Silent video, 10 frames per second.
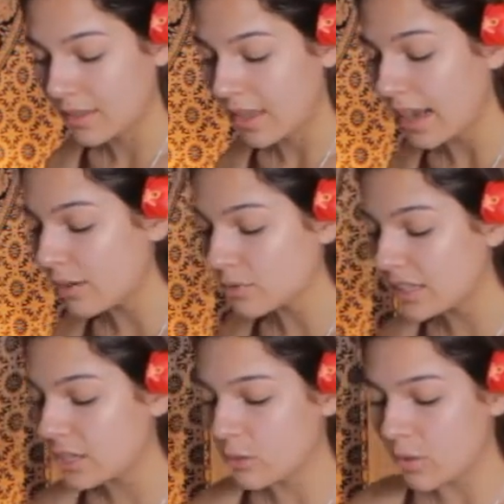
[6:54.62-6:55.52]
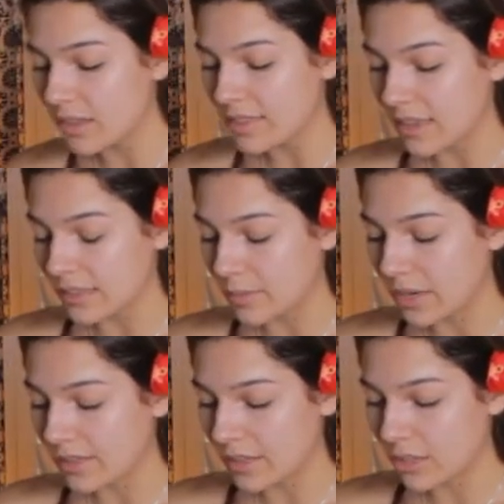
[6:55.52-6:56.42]
And I don't think you want that,
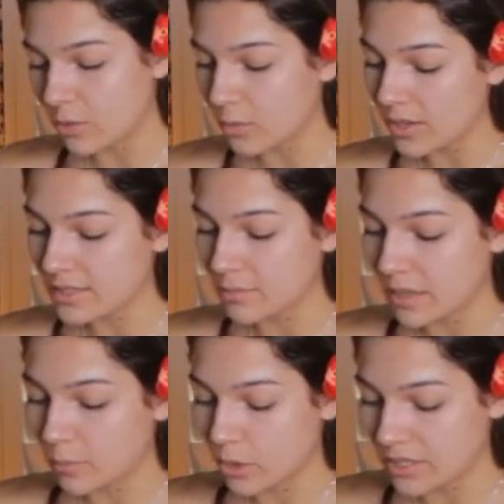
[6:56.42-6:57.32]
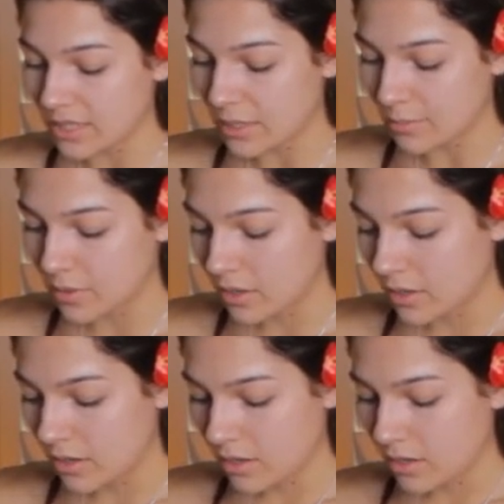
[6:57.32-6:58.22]
Libra. I think you want something more deep.
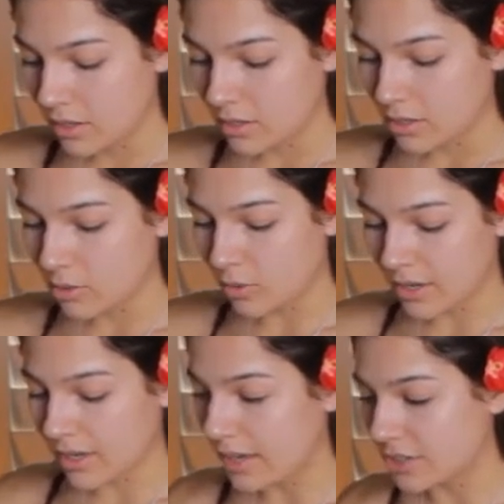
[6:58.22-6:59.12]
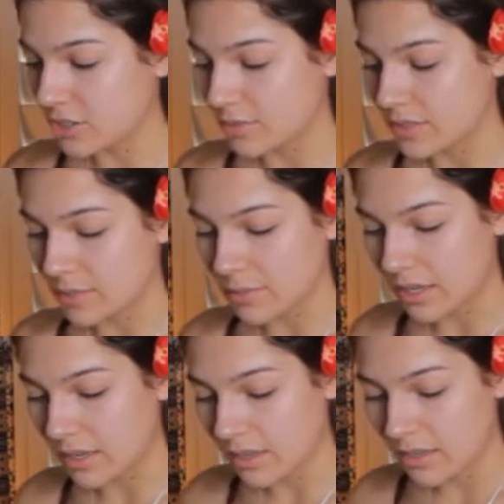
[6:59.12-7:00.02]
You want a connection with
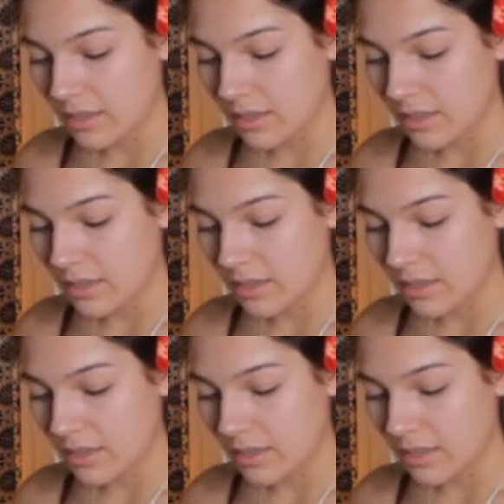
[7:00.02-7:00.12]
somebody.